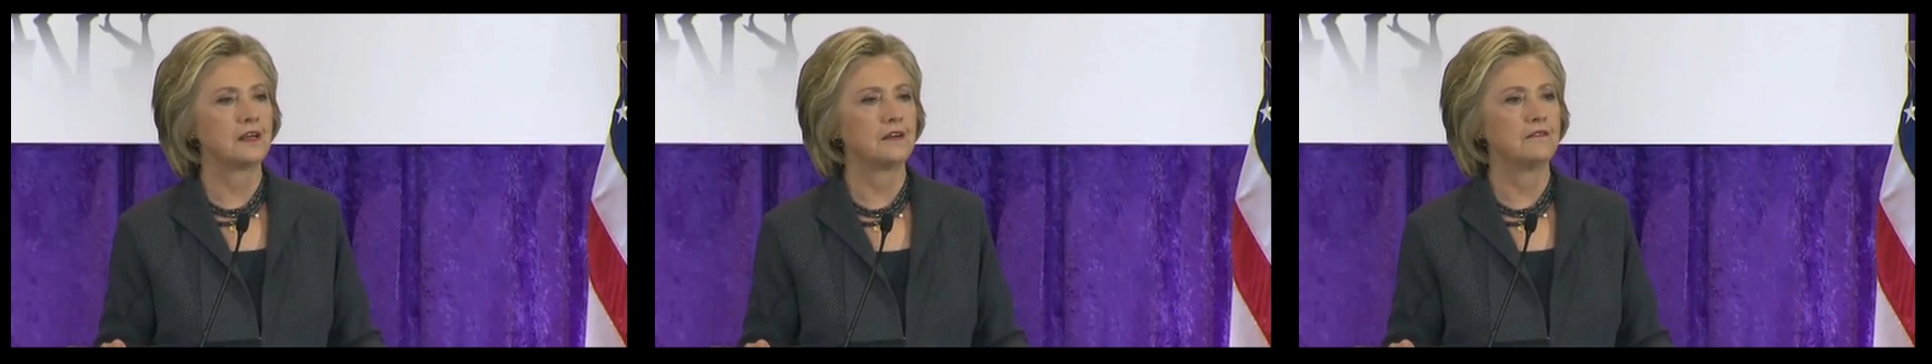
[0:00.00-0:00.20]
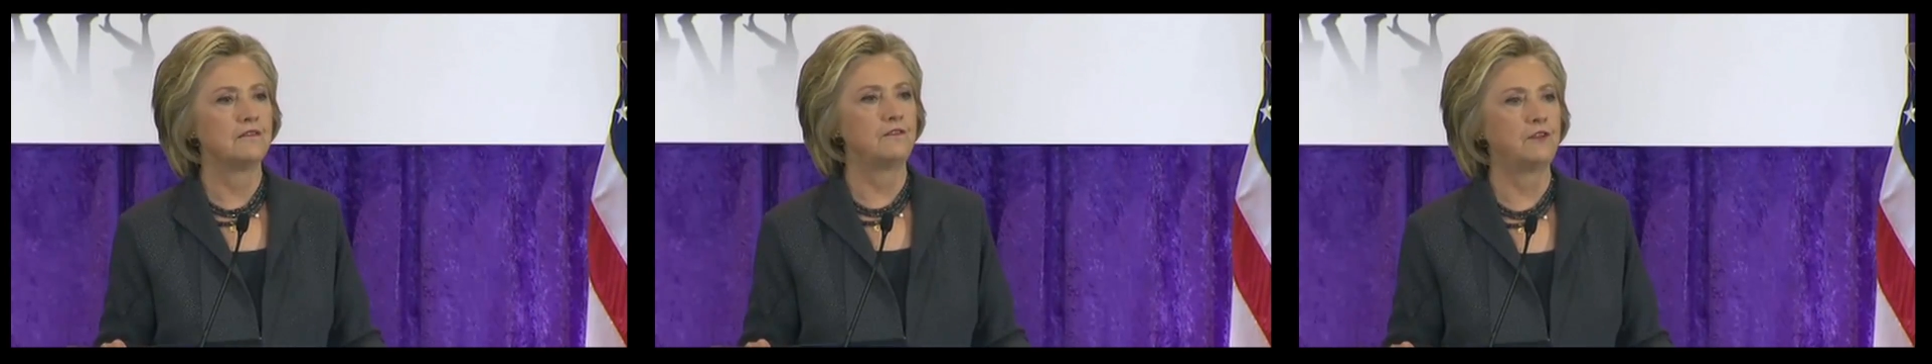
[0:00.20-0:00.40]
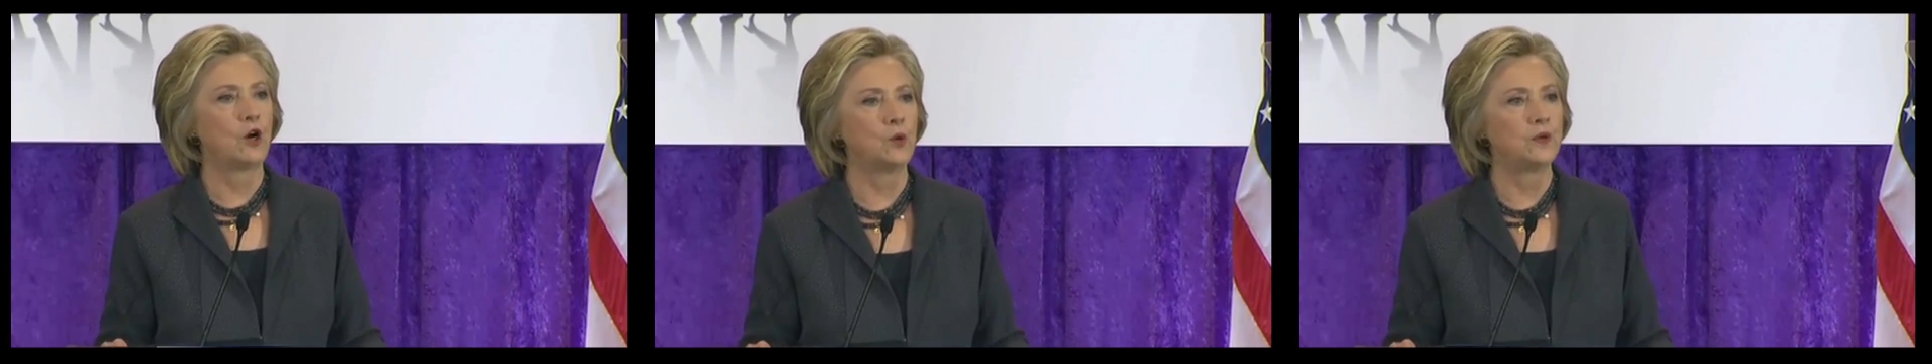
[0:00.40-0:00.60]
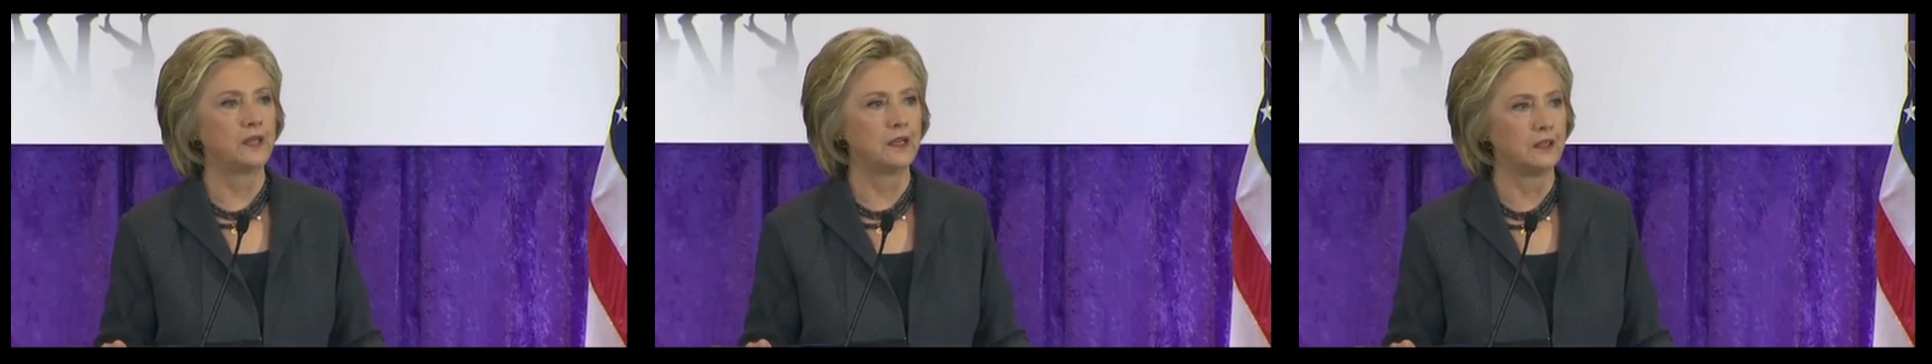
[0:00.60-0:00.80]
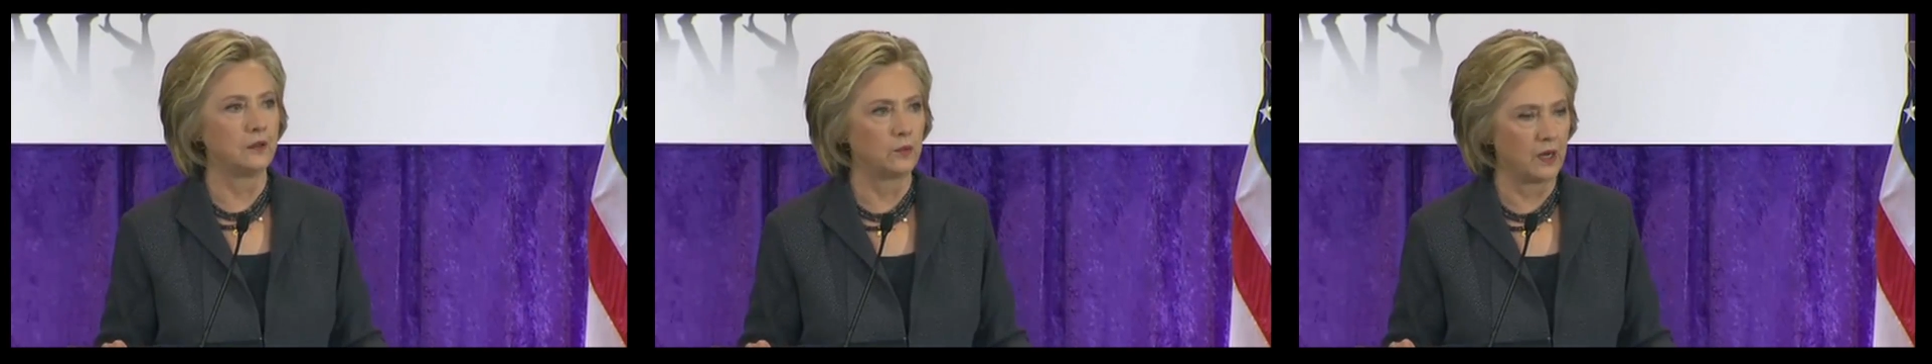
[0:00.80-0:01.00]

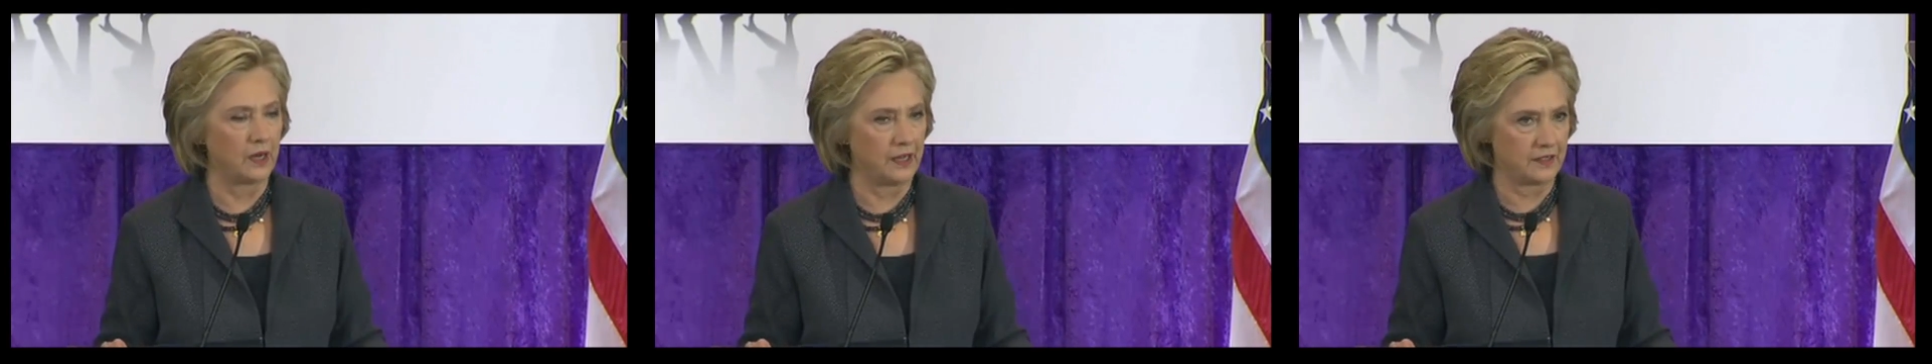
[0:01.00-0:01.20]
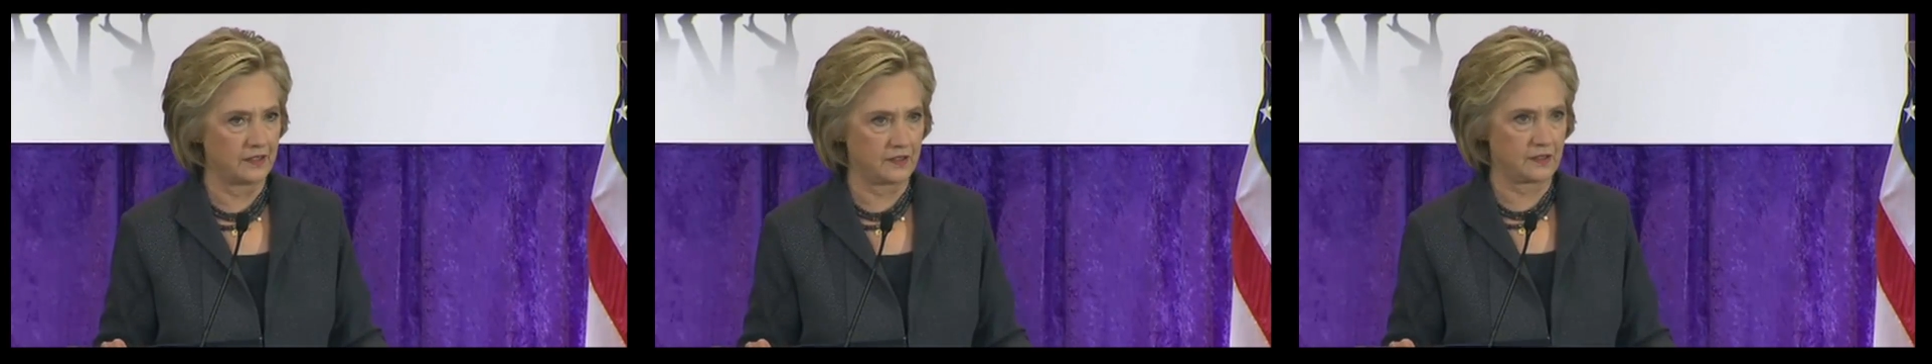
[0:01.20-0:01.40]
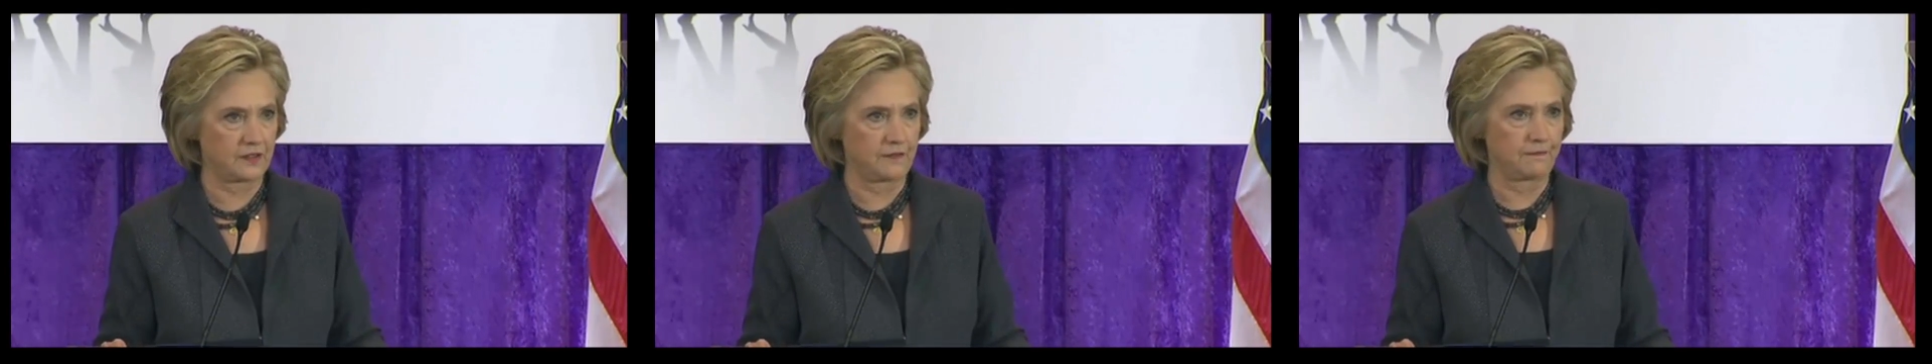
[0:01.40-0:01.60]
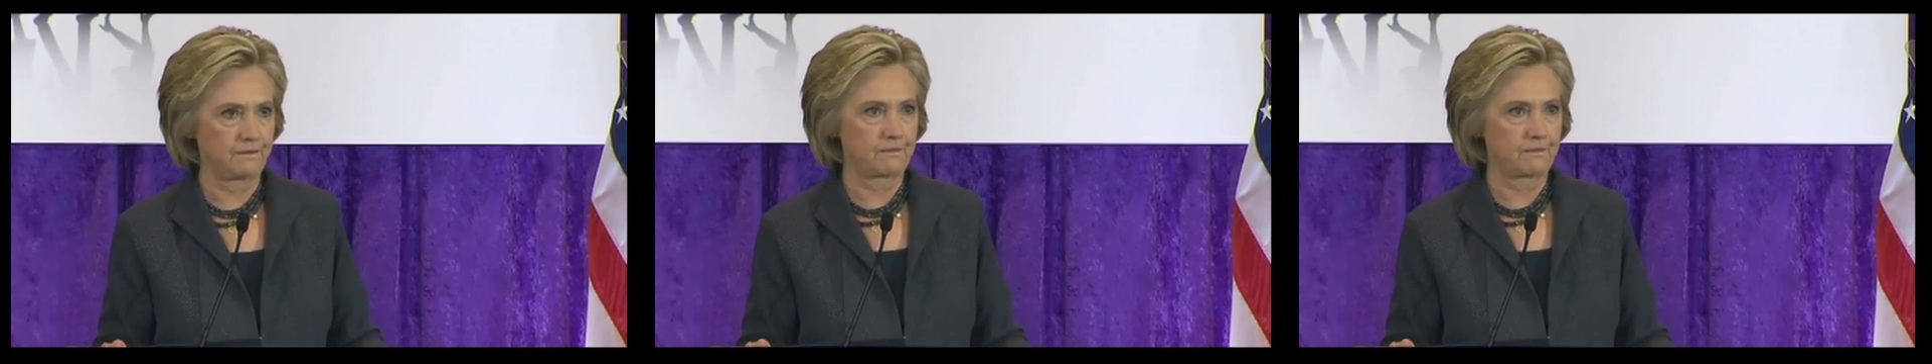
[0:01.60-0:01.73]
voting rights.